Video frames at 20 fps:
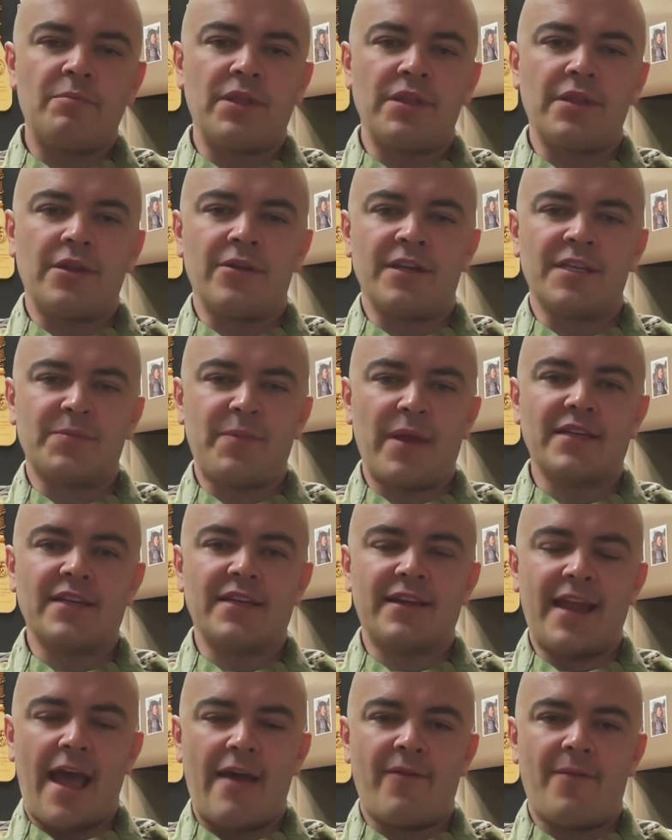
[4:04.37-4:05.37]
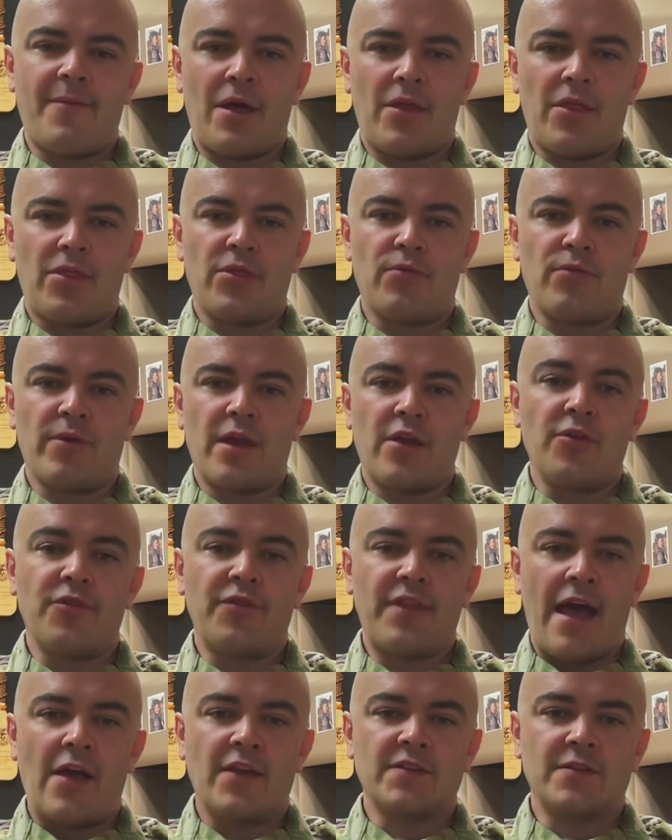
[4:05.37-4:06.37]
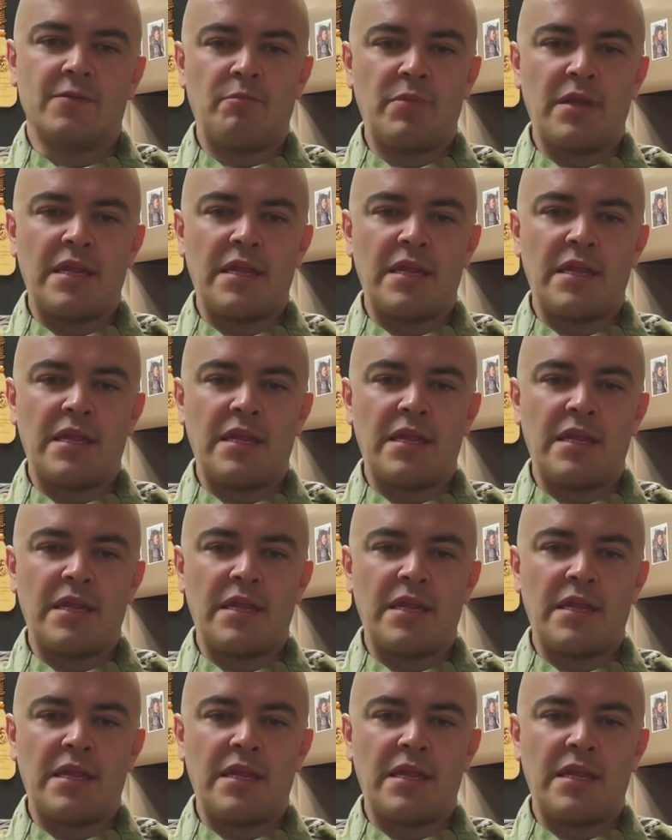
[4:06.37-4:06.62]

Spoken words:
but they're expecting to have about 300,000